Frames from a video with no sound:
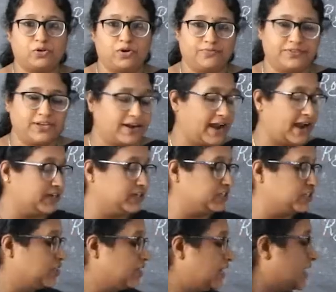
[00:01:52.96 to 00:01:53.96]
of the
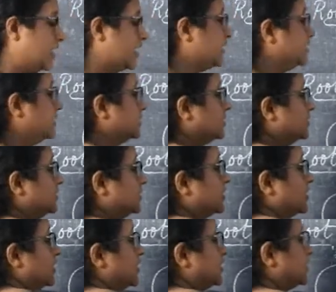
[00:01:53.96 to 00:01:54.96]
radish, it is
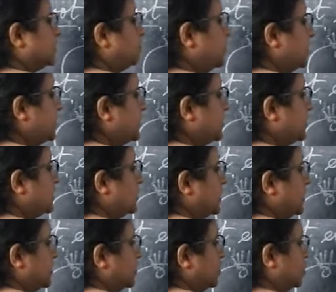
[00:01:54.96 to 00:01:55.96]
spindle
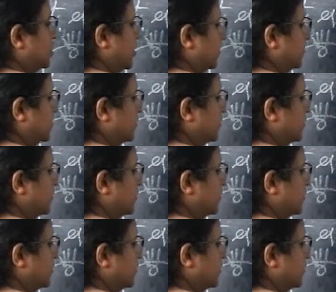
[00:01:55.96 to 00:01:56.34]
in shape.